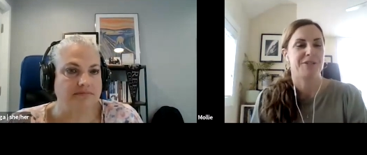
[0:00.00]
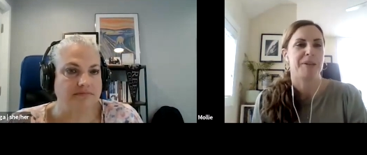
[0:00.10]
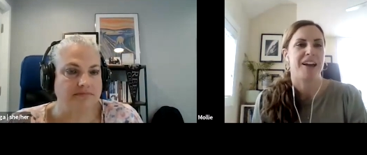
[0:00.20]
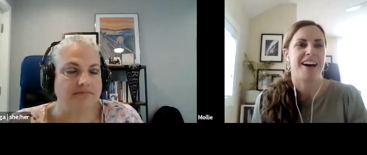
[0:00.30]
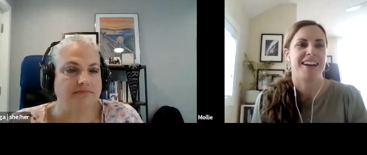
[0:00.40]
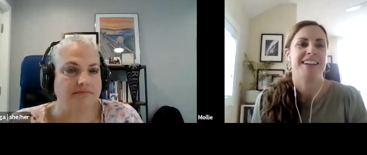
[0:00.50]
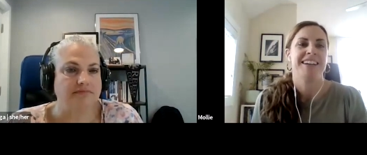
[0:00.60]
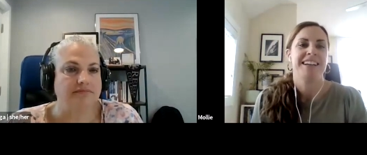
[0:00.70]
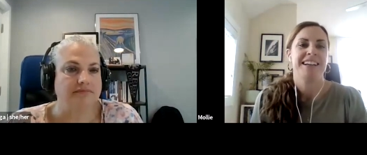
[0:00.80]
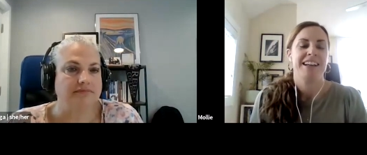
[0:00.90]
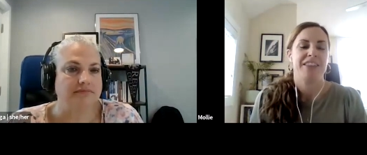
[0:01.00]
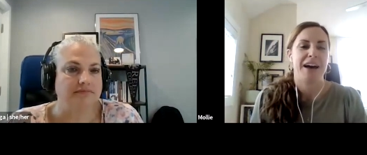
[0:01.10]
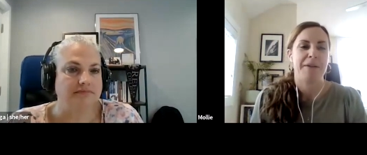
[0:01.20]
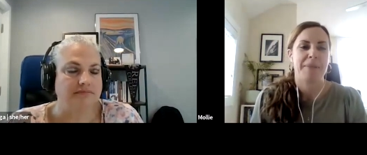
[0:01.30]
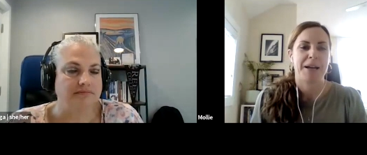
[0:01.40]
Speaker 1: apply,
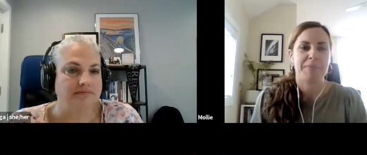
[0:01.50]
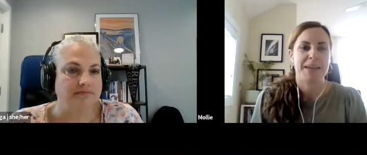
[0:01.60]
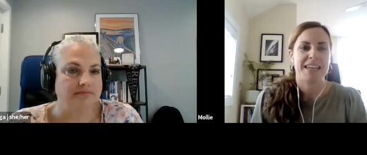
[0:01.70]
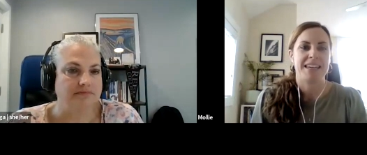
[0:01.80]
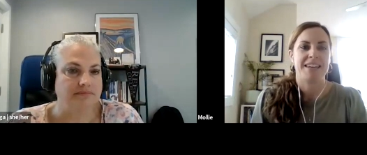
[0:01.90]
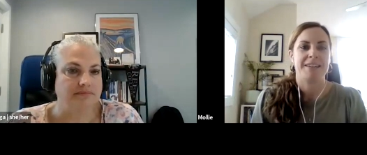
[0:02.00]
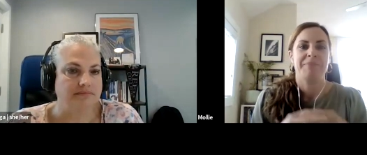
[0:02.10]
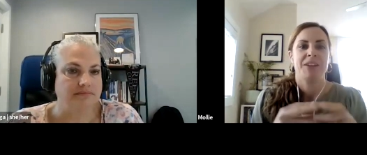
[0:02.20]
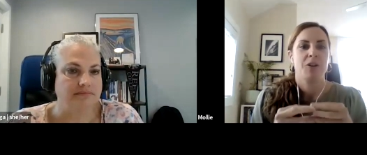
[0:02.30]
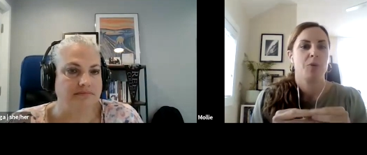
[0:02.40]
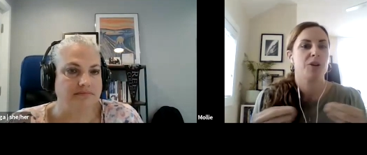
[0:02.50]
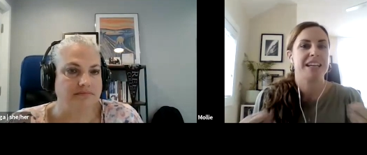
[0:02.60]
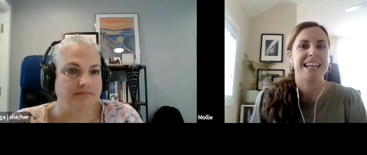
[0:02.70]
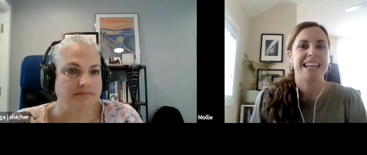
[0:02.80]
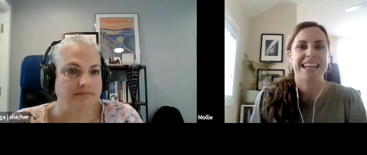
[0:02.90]
that might be we're
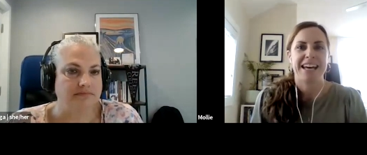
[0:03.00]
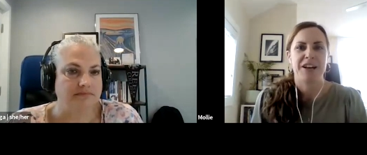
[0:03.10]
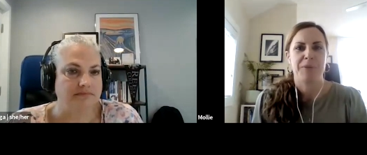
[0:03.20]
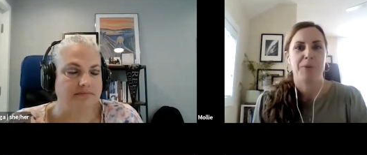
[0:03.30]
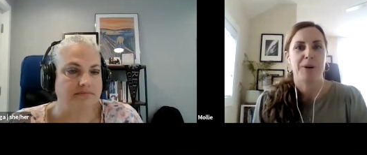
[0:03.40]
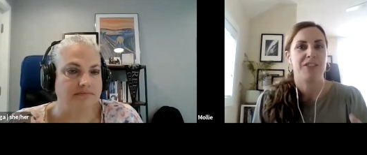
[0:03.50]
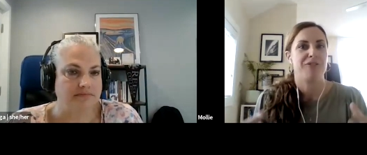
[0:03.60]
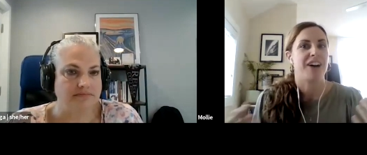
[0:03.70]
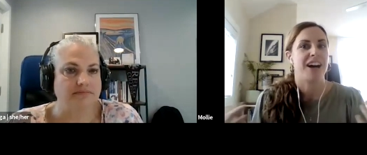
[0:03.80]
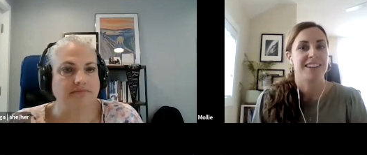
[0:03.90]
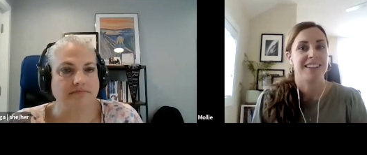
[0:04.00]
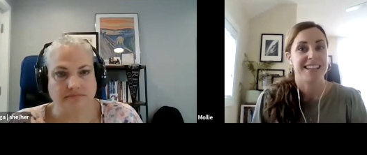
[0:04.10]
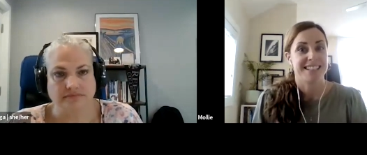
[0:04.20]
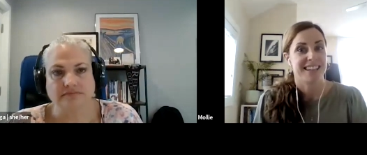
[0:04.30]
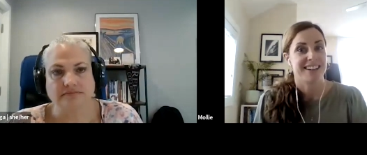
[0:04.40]
needing help with
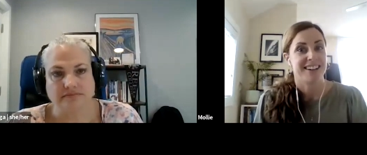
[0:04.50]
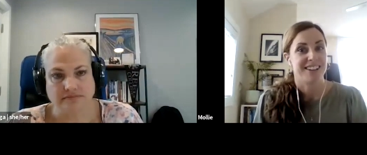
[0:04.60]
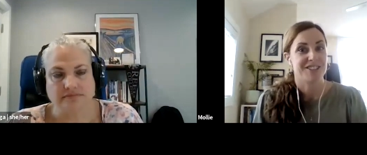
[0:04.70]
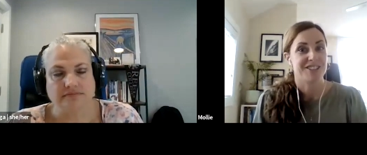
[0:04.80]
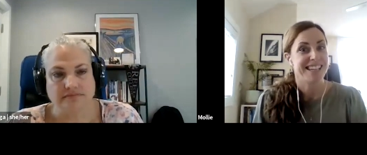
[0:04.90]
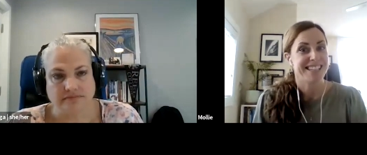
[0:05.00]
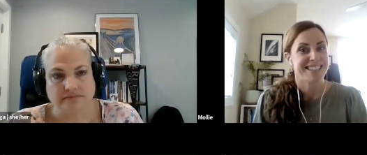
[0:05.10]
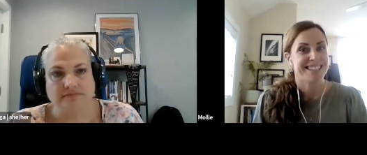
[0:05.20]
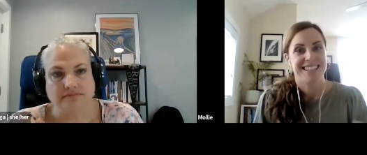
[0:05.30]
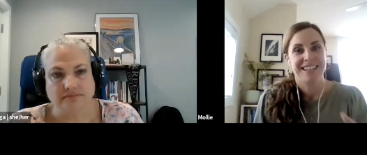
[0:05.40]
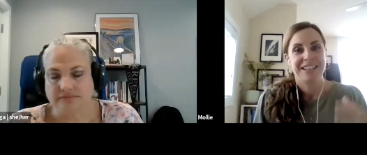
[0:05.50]
finalizing the college list.